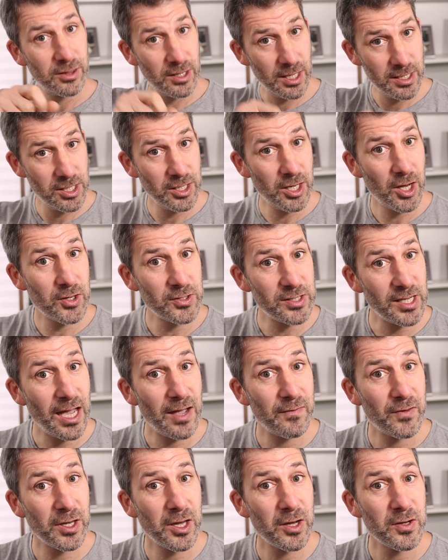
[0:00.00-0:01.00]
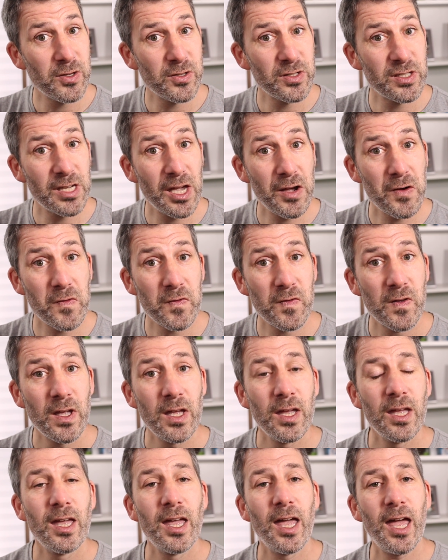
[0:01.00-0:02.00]
Then you go to have a go yourself.
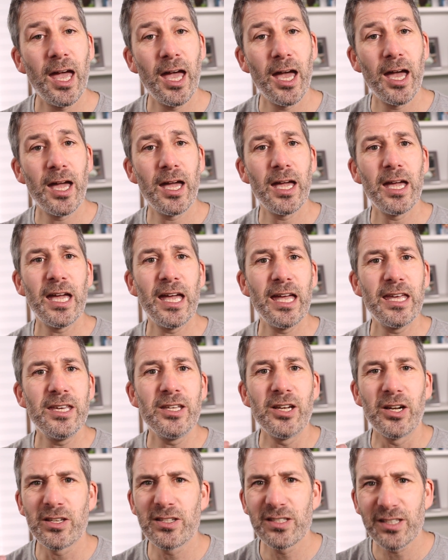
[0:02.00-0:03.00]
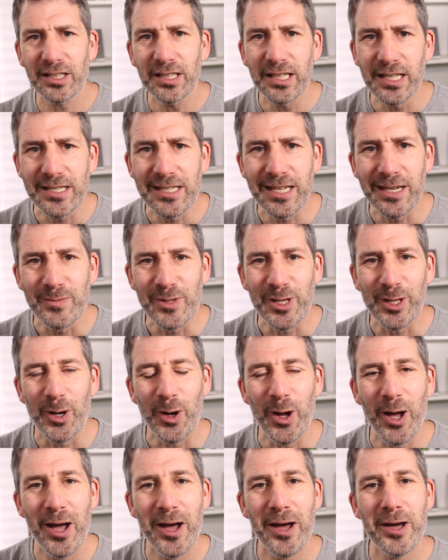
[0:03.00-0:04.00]
Uh, you know, suddenly it seems a
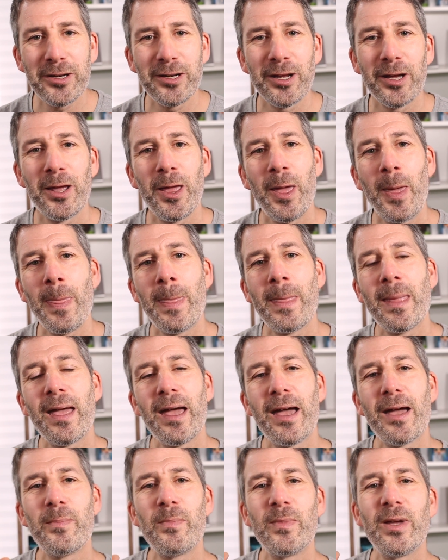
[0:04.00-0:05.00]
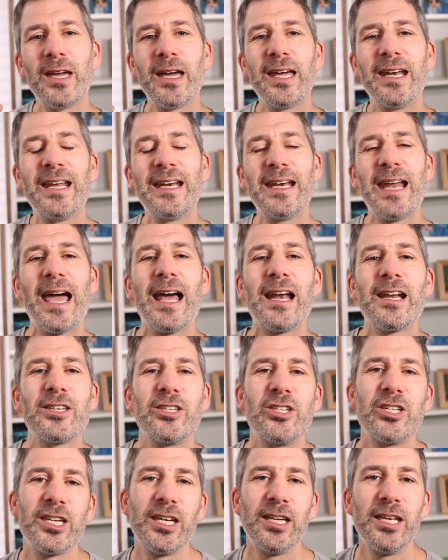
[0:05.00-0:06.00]
lot harder. Um, an
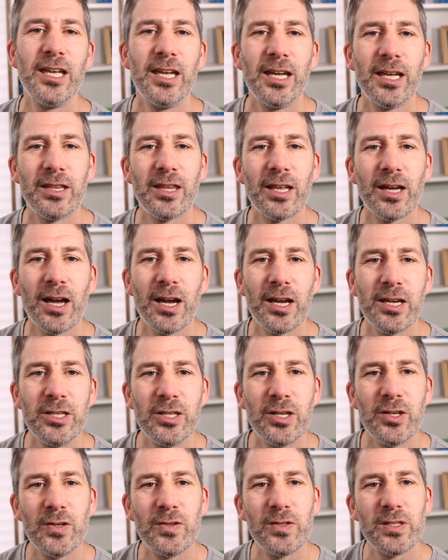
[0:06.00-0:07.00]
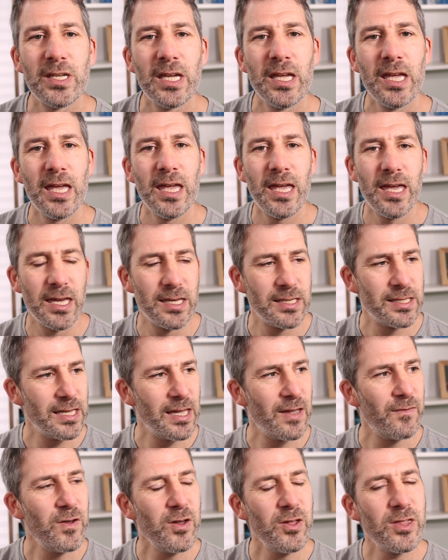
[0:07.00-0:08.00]
analogy that I use is
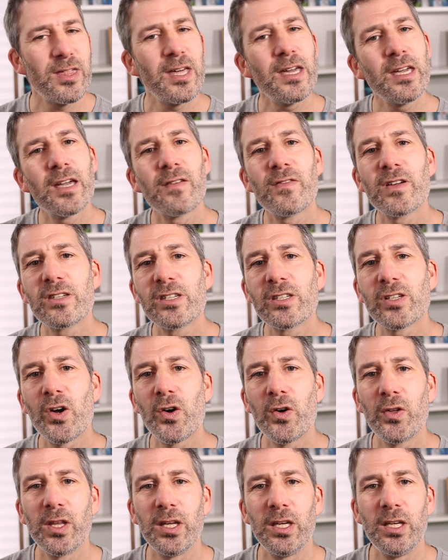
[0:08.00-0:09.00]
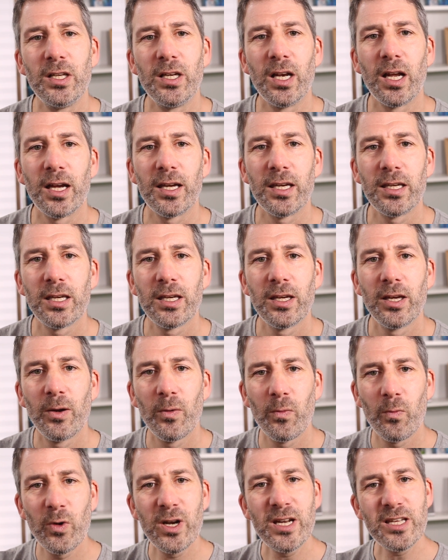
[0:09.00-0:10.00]
if you think of a song that you like,
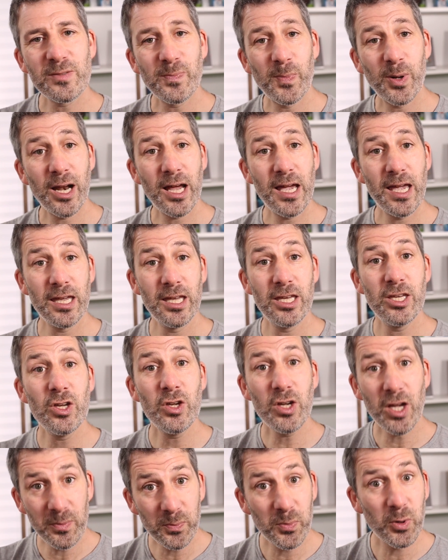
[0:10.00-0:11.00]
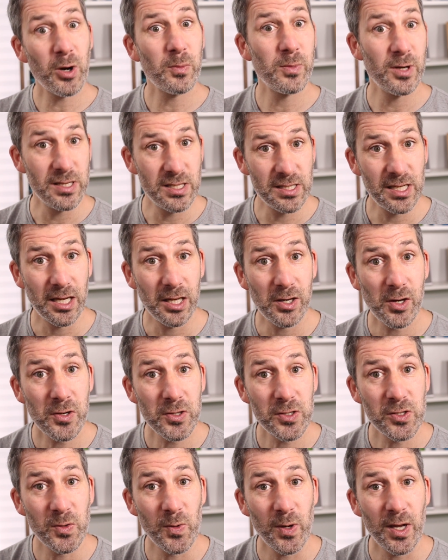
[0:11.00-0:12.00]
when it's playing, you can probably sing
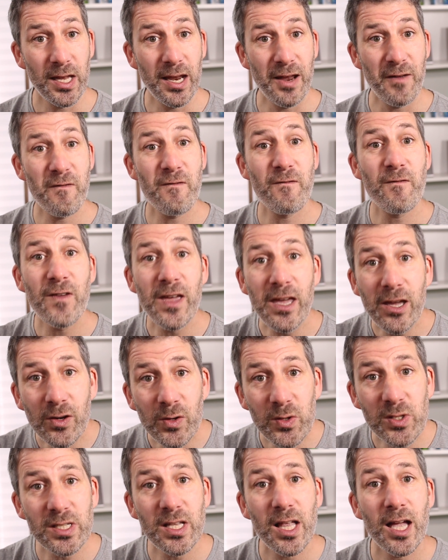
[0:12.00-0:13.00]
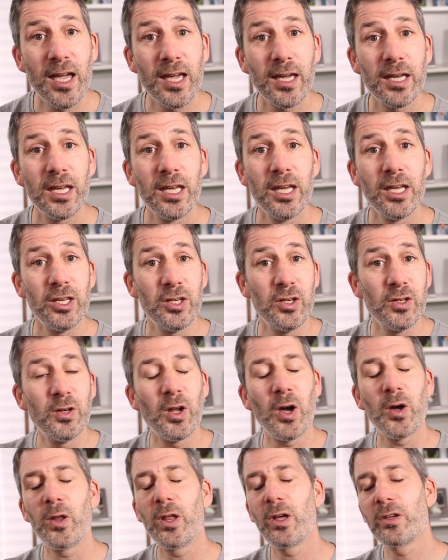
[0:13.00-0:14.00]
along to it. It feels like you
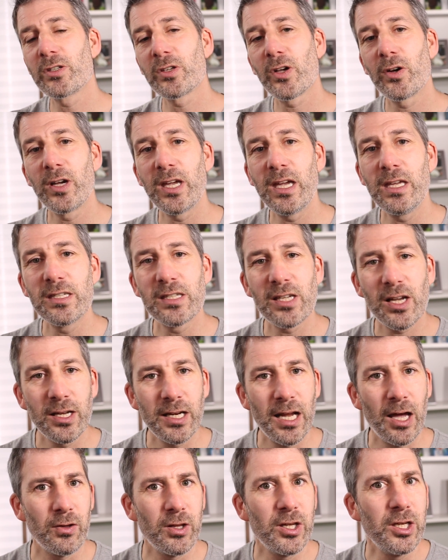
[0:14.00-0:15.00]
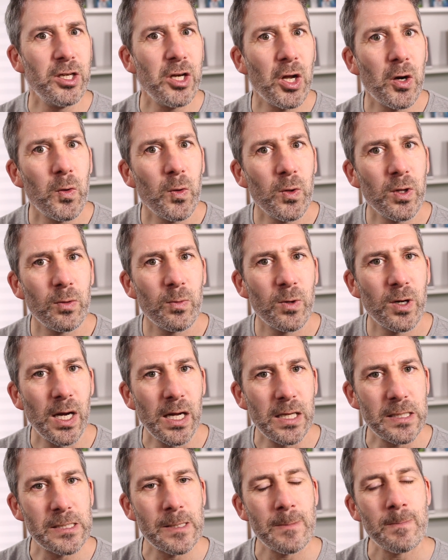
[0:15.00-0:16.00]
know the song inside out, you know all the
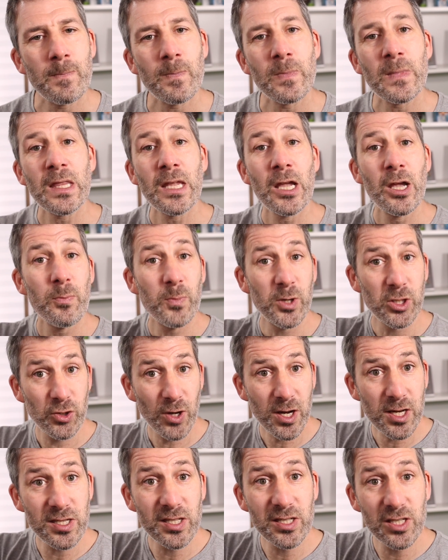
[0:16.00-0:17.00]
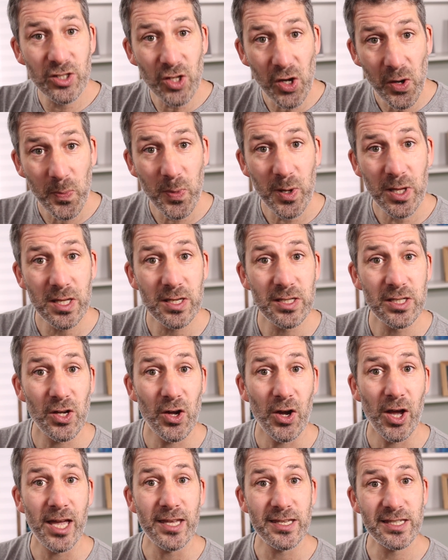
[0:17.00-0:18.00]
words. But try stopping the
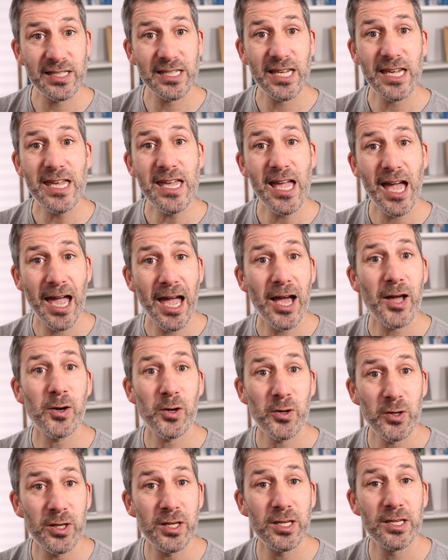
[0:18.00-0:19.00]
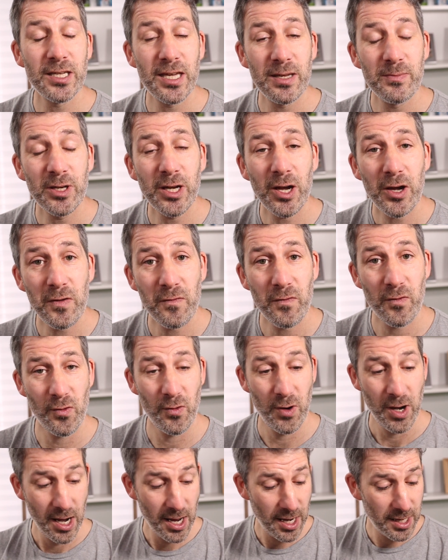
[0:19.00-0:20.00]
song and see how long you can keep going
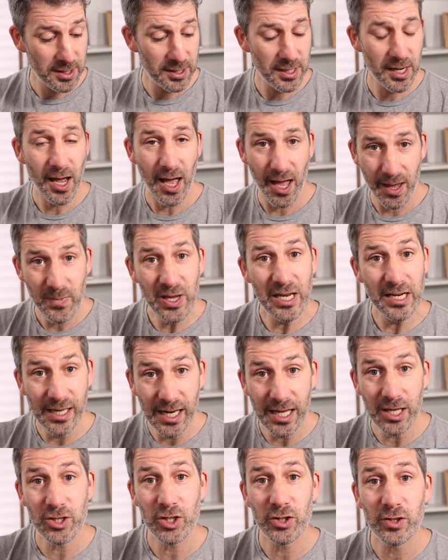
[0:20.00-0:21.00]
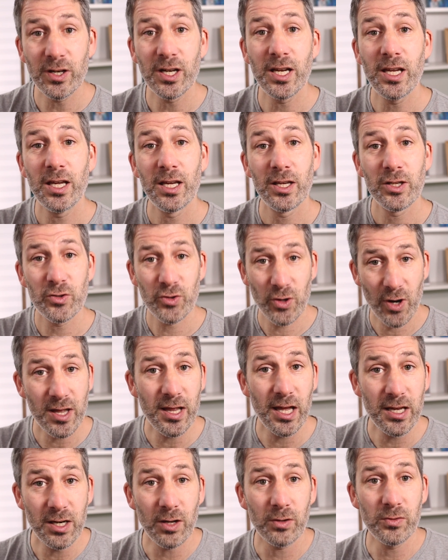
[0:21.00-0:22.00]
for. And I mean literally try
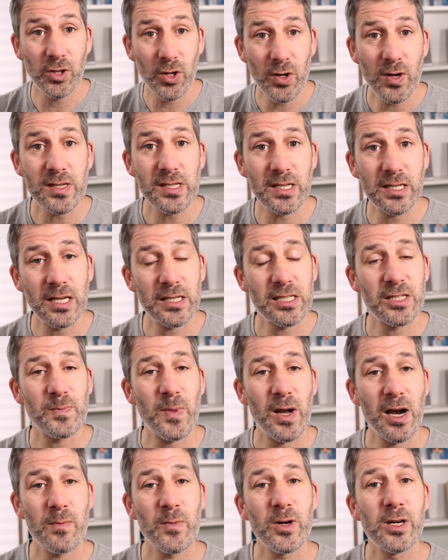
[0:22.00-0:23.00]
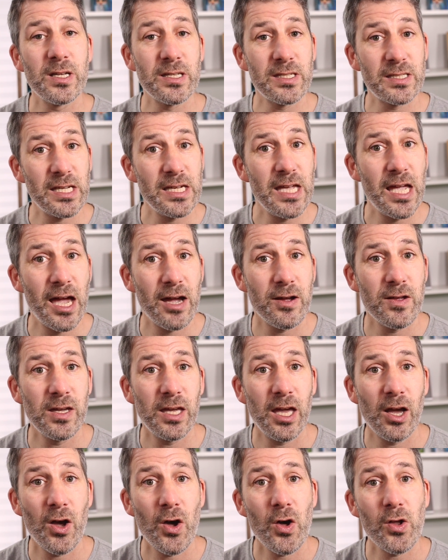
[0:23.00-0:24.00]
that. You know, do it as an experiment and see how you
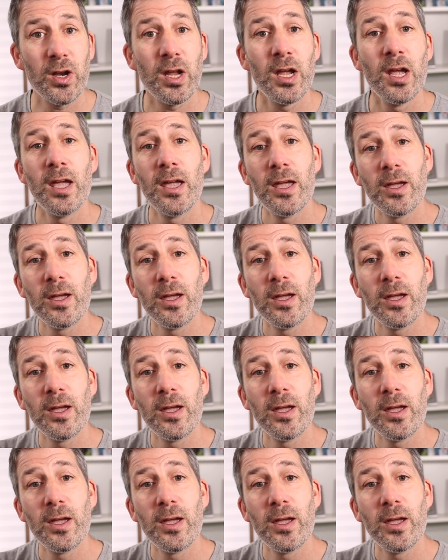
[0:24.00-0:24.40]
get on.